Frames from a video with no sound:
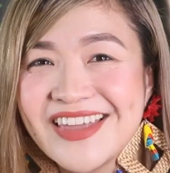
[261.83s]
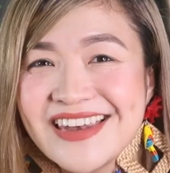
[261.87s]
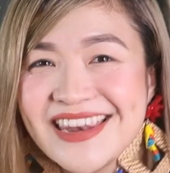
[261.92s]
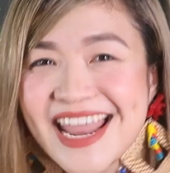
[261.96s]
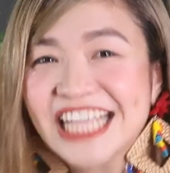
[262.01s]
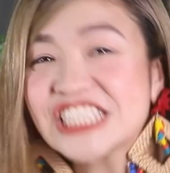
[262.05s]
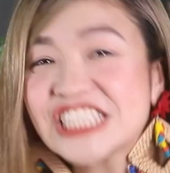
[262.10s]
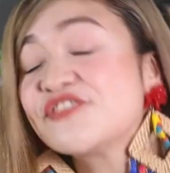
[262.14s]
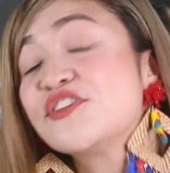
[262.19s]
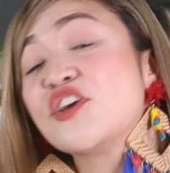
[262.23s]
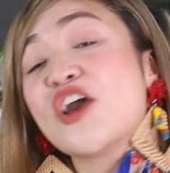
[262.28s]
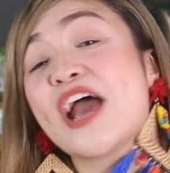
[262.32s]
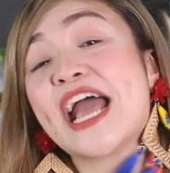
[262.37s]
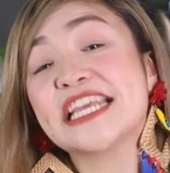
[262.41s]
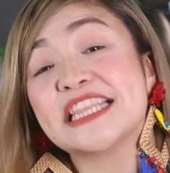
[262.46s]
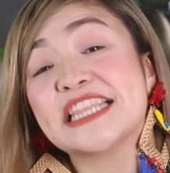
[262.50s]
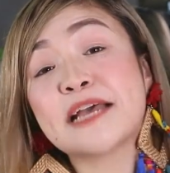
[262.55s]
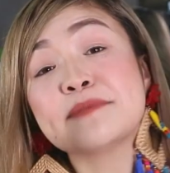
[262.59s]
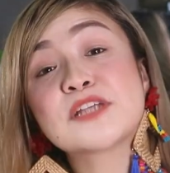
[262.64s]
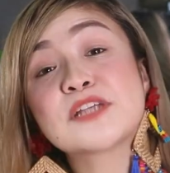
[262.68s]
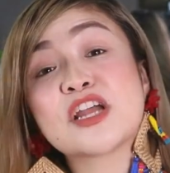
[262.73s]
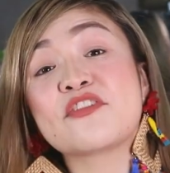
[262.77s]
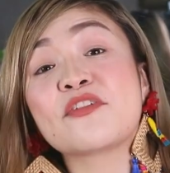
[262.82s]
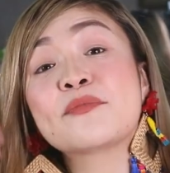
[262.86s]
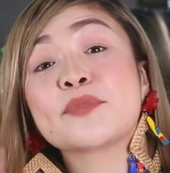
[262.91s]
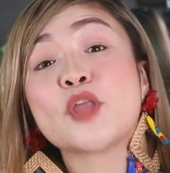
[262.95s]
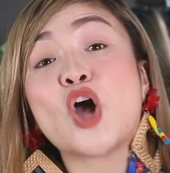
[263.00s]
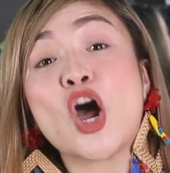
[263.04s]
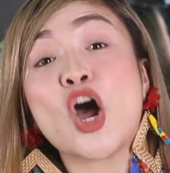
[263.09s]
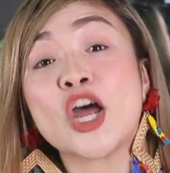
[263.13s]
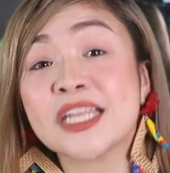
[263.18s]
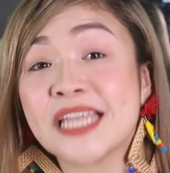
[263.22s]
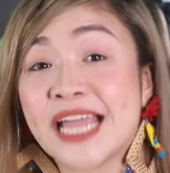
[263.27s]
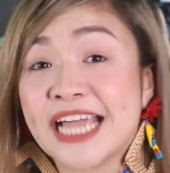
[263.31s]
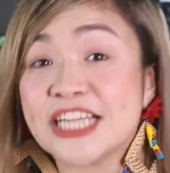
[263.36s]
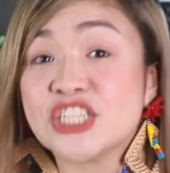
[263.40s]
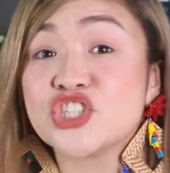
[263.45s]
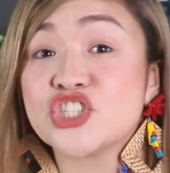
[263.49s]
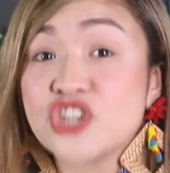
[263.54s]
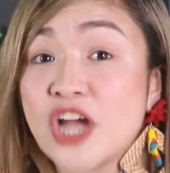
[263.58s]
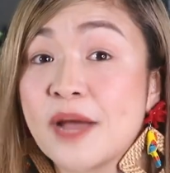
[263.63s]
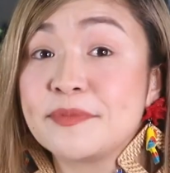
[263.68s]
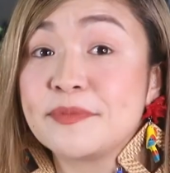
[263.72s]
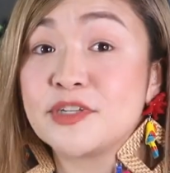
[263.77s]
The next few items are from the online
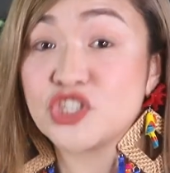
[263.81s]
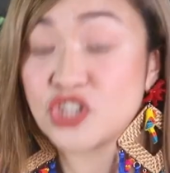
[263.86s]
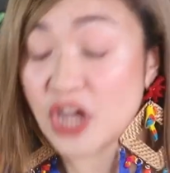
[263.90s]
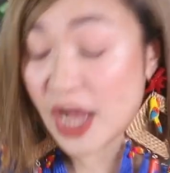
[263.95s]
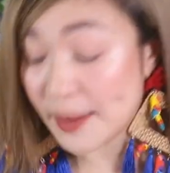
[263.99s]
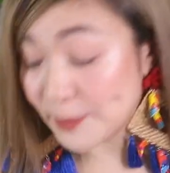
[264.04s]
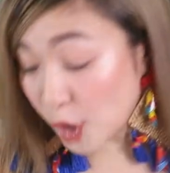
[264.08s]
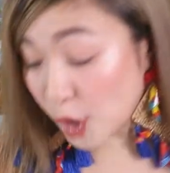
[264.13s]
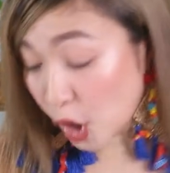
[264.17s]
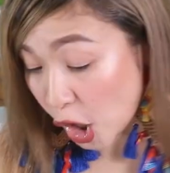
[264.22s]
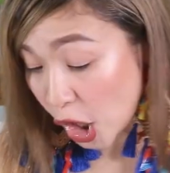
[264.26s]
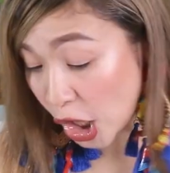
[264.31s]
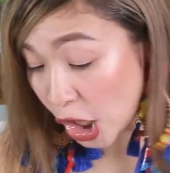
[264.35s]
Shopee shop